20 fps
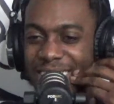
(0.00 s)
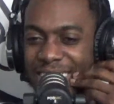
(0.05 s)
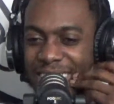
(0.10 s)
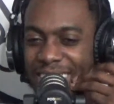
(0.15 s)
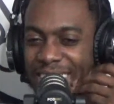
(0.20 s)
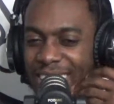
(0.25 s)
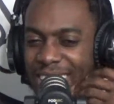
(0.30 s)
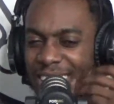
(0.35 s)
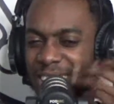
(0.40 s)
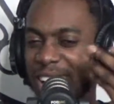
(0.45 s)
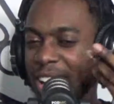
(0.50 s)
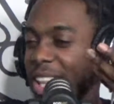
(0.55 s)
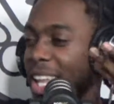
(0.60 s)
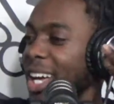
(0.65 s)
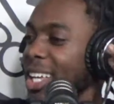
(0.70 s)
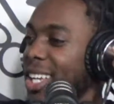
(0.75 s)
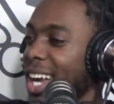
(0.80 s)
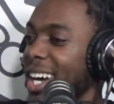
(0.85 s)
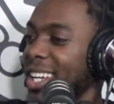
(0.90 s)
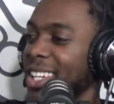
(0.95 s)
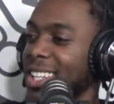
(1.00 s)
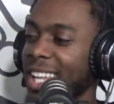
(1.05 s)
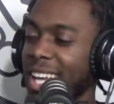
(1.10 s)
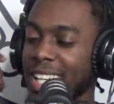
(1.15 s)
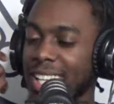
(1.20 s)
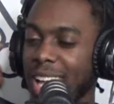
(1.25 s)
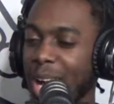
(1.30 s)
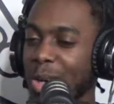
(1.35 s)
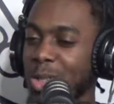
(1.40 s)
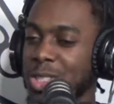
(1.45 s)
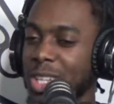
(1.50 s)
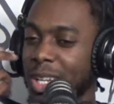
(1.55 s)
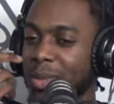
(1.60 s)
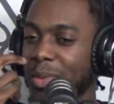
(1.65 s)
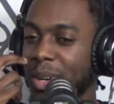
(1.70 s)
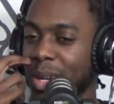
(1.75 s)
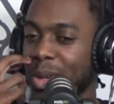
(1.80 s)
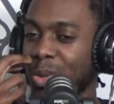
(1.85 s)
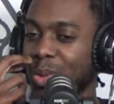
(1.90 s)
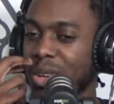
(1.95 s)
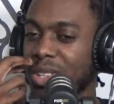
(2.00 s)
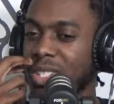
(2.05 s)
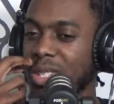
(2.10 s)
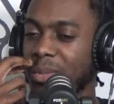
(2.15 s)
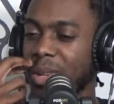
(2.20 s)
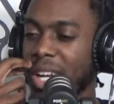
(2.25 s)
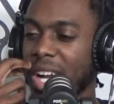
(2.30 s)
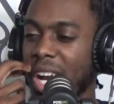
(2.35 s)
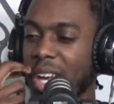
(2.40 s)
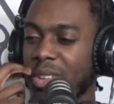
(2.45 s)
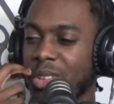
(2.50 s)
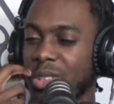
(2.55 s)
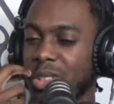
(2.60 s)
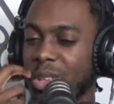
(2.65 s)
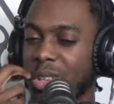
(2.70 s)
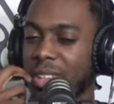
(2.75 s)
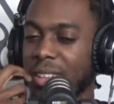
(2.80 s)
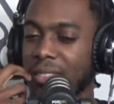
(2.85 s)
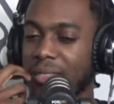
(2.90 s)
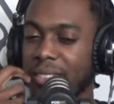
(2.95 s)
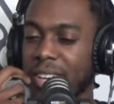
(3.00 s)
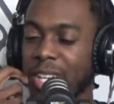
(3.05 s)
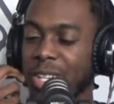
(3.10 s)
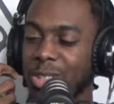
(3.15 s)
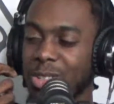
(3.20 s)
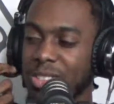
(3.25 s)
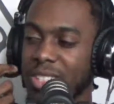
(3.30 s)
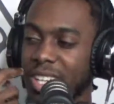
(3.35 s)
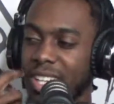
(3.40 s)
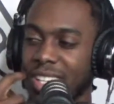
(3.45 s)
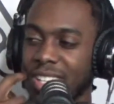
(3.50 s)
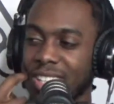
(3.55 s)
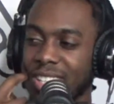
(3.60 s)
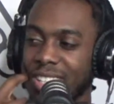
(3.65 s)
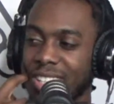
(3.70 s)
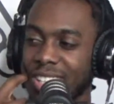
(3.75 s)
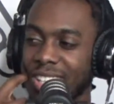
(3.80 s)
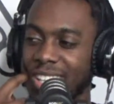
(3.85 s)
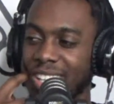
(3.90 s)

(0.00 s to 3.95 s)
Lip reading: And that kind of like that was like my question, like, how do you know that Vader is Anakin?